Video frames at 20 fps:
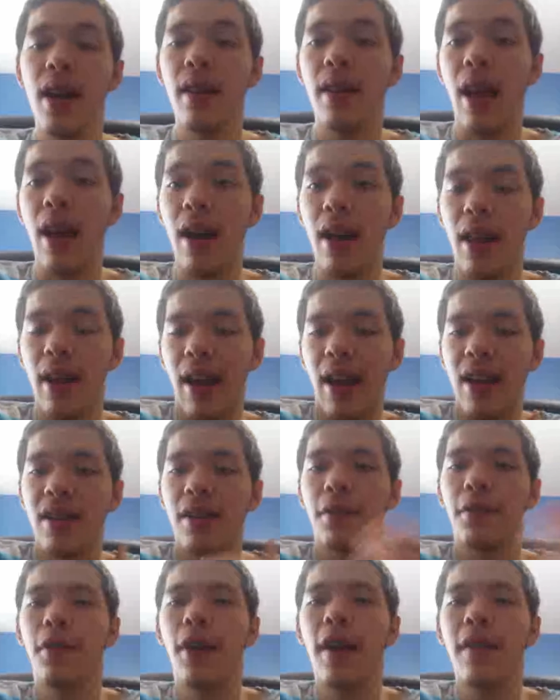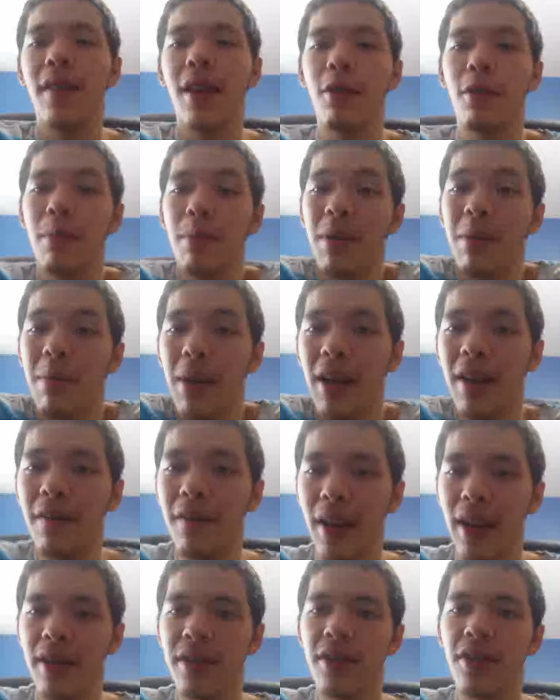that, like, as a friend, that would be my
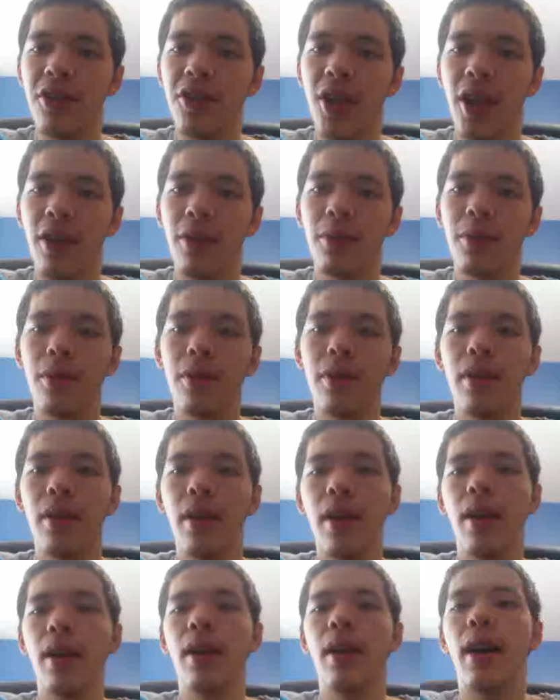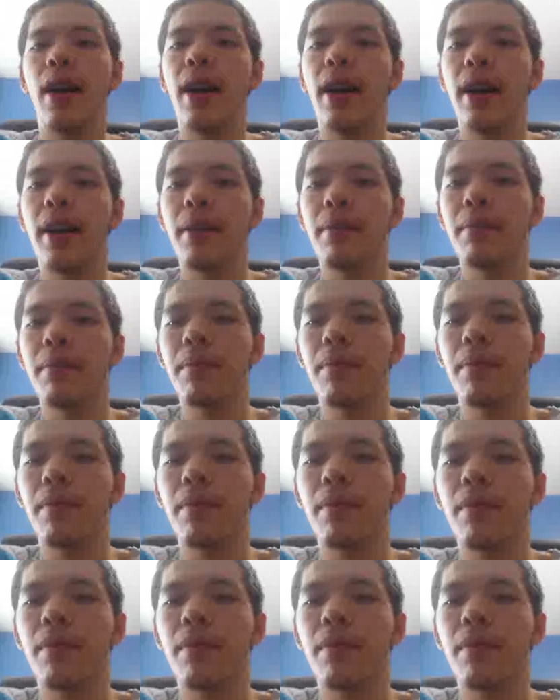advice in general. From